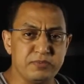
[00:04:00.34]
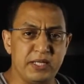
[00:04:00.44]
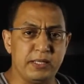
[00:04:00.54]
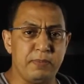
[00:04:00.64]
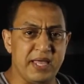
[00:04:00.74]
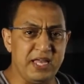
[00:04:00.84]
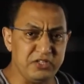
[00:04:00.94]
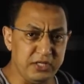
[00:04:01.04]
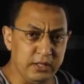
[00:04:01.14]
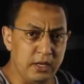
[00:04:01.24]

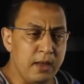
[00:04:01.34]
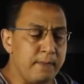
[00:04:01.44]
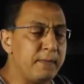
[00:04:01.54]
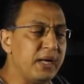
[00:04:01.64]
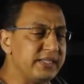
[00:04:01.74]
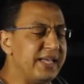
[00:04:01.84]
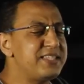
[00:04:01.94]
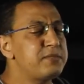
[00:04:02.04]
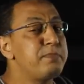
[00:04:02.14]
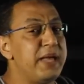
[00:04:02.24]
multiplication, but
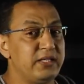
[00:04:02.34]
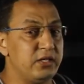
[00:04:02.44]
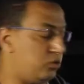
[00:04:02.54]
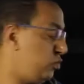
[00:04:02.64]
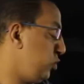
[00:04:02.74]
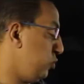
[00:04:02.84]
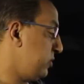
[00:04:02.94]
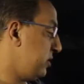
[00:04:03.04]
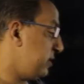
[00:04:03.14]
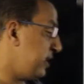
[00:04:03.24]
it's better to
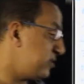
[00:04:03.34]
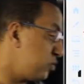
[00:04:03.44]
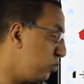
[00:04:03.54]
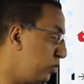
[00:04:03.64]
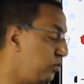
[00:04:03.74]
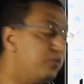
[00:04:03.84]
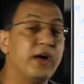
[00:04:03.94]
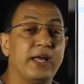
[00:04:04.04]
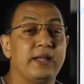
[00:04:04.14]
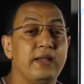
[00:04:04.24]
use this rule to
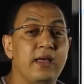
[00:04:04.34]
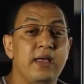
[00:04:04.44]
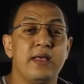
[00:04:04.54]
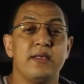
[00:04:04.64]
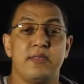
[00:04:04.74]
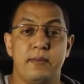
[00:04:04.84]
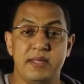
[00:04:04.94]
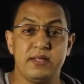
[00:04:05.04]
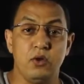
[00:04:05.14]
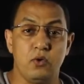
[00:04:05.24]
find the
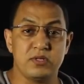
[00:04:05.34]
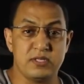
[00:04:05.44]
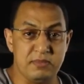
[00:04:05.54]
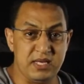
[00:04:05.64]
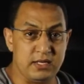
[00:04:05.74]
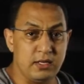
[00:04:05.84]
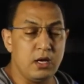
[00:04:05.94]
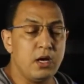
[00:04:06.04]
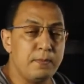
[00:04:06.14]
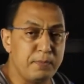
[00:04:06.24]
middle or the
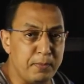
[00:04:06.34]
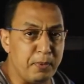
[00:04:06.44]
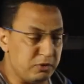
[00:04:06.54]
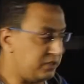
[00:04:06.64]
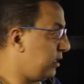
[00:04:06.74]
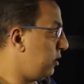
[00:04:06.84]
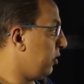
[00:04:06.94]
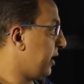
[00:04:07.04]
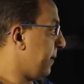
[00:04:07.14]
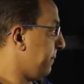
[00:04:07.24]
mean proportional.
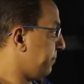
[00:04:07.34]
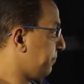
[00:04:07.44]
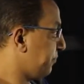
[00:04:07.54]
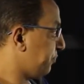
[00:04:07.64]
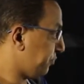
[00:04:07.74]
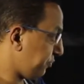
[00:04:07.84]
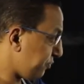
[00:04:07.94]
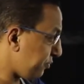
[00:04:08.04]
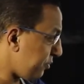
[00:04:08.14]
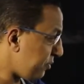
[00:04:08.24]
Okay,
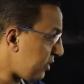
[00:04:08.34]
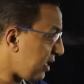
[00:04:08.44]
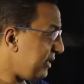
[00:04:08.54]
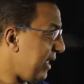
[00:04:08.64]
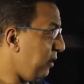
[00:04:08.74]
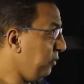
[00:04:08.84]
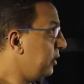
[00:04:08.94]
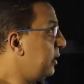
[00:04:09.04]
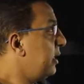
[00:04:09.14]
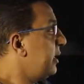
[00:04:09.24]

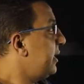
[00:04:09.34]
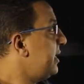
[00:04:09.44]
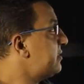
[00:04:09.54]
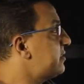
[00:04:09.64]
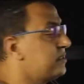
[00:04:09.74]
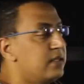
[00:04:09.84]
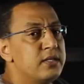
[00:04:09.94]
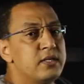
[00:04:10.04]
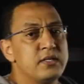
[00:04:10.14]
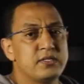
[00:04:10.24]
now let's
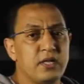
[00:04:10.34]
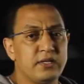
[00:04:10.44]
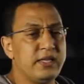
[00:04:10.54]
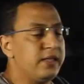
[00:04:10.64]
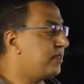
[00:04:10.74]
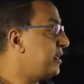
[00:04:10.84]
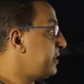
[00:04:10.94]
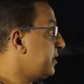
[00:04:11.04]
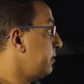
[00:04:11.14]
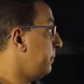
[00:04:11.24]
study this
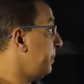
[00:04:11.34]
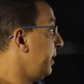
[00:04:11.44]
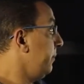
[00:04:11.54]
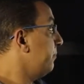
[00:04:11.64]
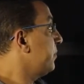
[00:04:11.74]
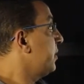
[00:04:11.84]
example.